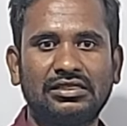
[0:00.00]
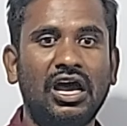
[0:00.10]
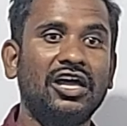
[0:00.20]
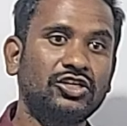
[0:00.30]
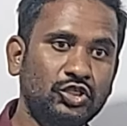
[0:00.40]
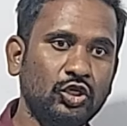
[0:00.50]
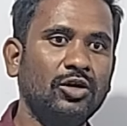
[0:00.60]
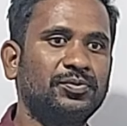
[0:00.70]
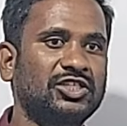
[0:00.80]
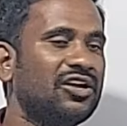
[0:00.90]
or
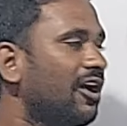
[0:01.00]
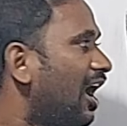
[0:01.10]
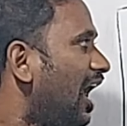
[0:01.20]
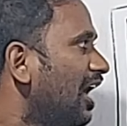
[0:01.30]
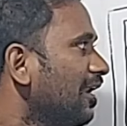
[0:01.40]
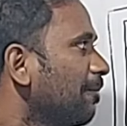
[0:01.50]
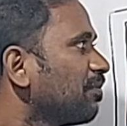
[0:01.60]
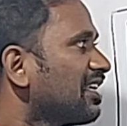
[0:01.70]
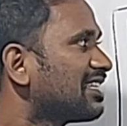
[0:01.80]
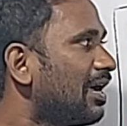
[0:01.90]
tubes are
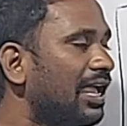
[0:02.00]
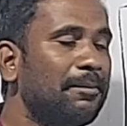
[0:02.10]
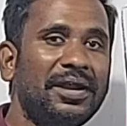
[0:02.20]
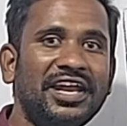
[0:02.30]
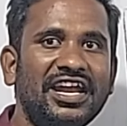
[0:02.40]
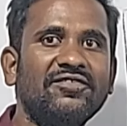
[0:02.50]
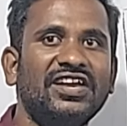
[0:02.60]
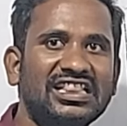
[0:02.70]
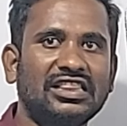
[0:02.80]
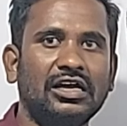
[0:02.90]
embedded
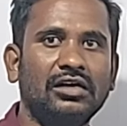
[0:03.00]
with